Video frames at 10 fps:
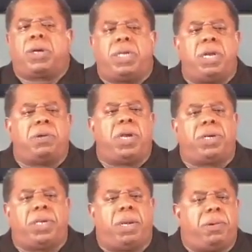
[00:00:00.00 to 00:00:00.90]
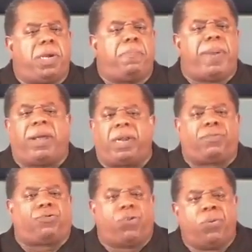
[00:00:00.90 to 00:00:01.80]
The the the, the, the belt
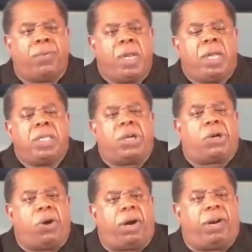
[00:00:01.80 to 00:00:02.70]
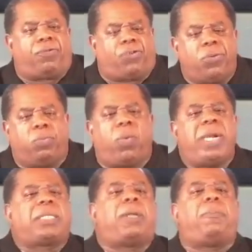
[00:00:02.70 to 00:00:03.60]
of truth, the girdle of truth.
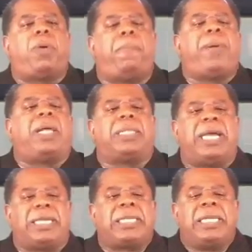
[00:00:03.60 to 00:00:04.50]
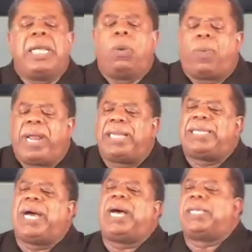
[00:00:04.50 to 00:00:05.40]
What is the a belt does? What
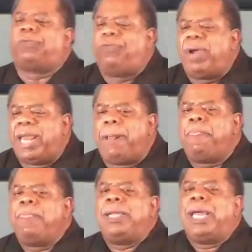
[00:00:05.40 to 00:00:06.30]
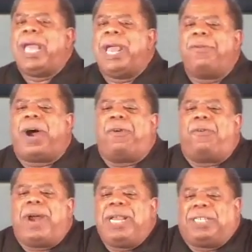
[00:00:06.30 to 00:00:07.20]
it does really, it
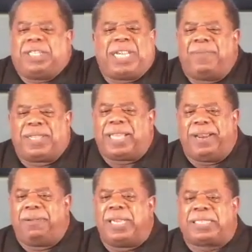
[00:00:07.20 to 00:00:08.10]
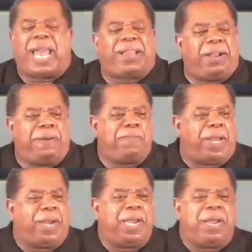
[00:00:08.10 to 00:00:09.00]
arranges everything. It's like a
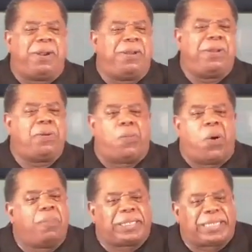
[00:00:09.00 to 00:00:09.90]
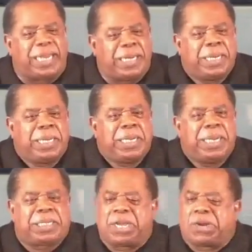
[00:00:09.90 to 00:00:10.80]
uh, in a woman's sense,
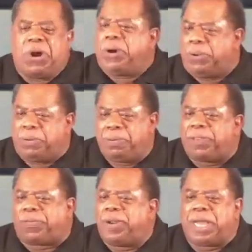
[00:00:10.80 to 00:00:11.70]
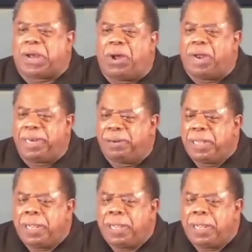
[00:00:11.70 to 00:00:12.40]
it's a girdle. That's what they call it.